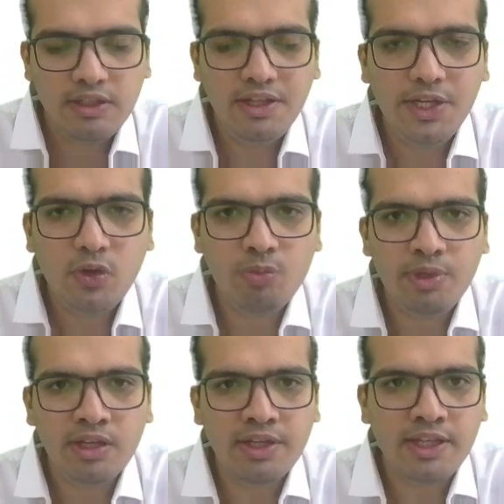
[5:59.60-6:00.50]
It will
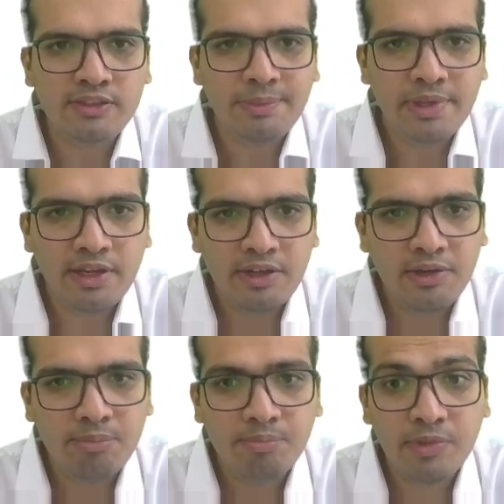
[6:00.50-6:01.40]
be a case similar,
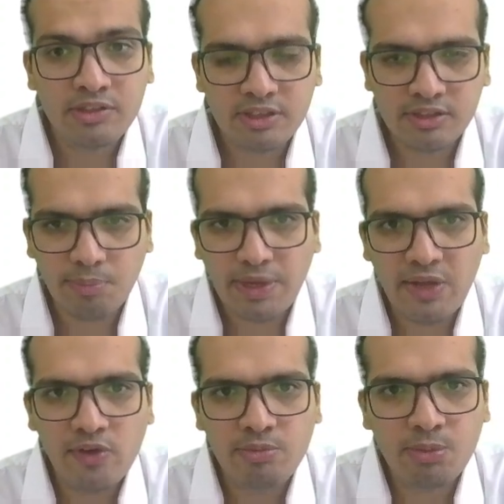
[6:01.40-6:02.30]
but the
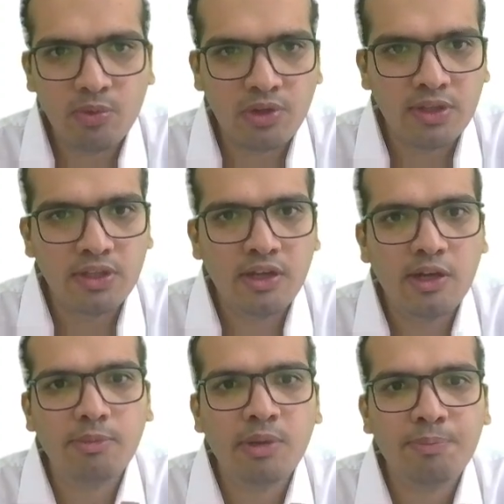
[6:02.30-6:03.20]
supply will be more.
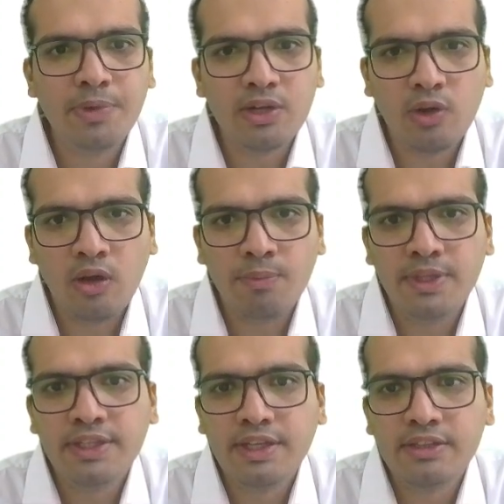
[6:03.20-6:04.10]
A bumper crop
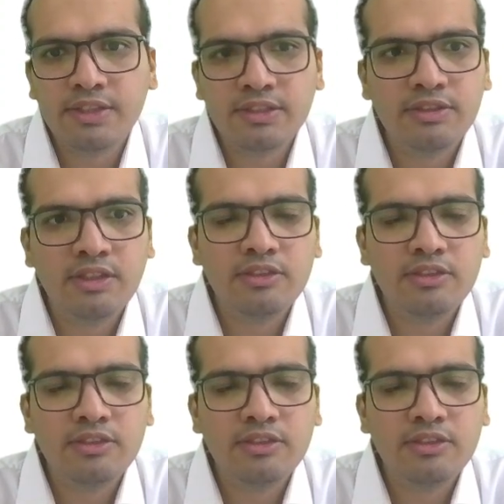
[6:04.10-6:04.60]
increases the